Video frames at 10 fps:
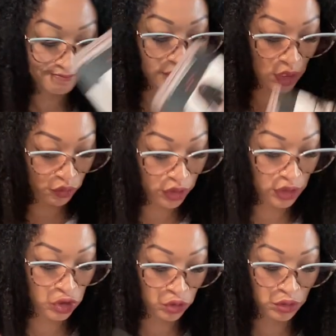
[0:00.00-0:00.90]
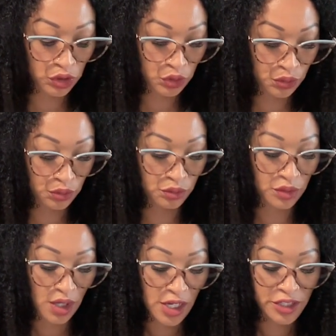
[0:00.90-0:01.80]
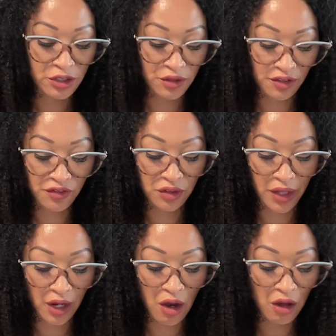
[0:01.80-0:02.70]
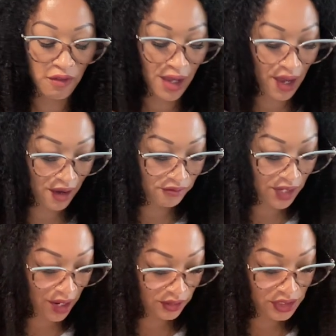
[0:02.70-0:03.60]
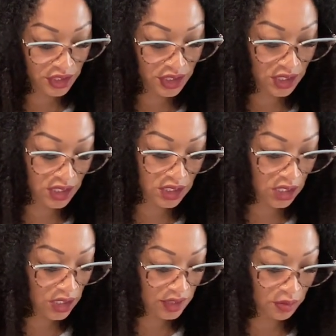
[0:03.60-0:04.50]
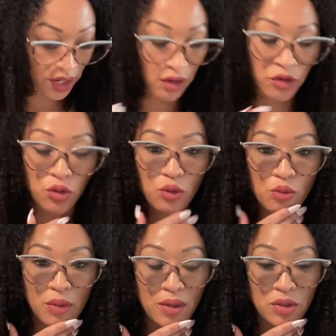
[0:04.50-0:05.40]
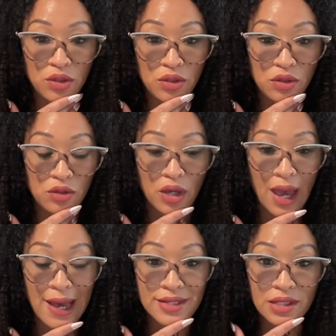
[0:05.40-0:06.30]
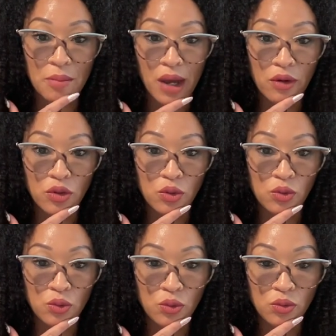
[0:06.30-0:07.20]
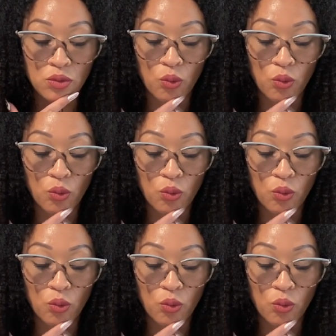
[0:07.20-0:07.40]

They really truly do. So they feel like all they have now is just to continue to spy on you, maybe ask about you,